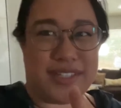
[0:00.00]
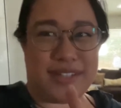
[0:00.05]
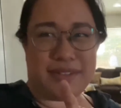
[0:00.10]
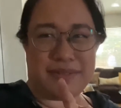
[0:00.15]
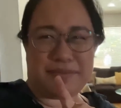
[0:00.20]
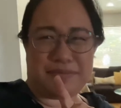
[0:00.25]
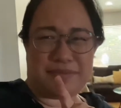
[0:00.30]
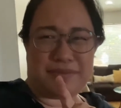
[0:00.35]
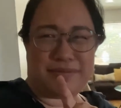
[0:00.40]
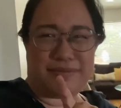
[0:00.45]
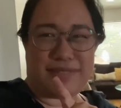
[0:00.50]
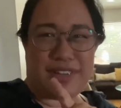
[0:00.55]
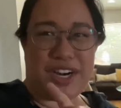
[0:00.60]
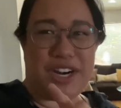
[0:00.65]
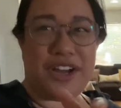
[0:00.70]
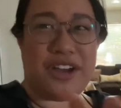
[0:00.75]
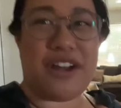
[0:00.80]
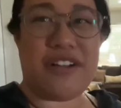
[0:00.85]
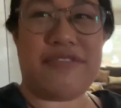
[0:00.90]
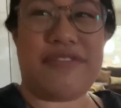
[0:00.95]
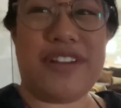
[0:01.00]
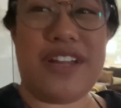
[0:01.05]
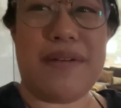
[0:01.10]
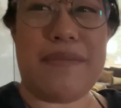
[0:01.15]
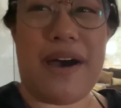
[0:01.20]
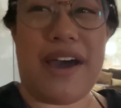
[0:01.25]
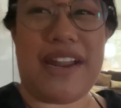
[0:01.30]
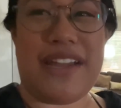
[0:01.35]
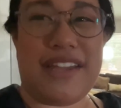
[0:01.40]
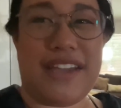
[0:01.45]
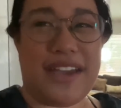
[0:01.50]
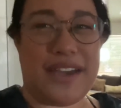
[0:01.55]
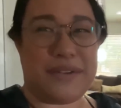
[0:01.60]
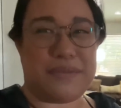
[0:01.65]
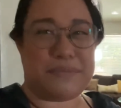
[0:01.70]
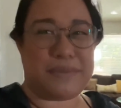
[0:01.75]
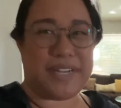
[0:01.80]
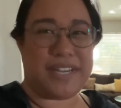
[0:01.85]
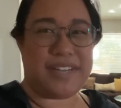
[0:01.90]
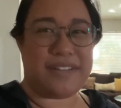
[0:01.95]
I don't know how I feel about it
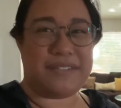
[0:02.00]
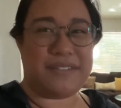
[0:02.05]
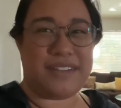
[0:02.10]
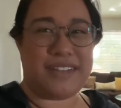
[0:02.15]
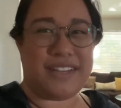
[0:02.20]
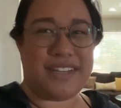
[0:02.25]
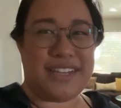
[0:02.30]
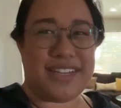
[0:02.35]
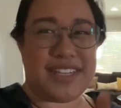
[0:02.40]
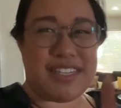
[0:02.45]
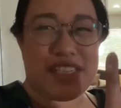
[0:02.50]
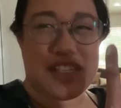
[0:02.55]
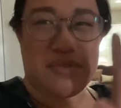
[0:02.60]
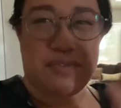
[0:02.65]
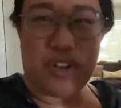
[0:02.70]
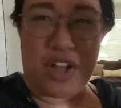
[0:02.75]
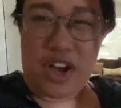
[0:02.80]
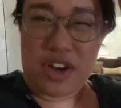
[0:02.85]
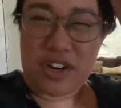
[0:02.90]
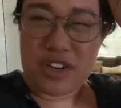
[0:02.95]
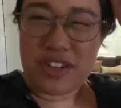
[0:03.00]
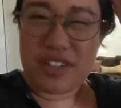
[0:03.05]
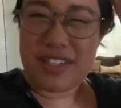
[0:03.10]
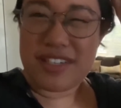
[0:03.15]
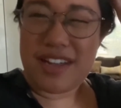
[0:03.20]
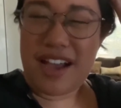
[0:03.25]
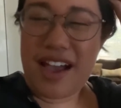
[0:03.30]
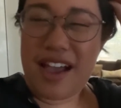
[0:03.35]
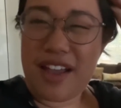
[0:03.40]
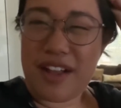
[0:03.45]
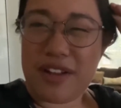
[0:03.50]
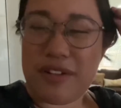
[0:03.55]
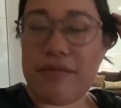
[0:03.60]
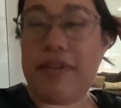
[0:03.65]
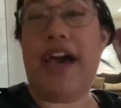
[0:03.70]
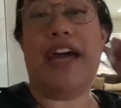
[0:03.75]
yet, but this is vlogger style.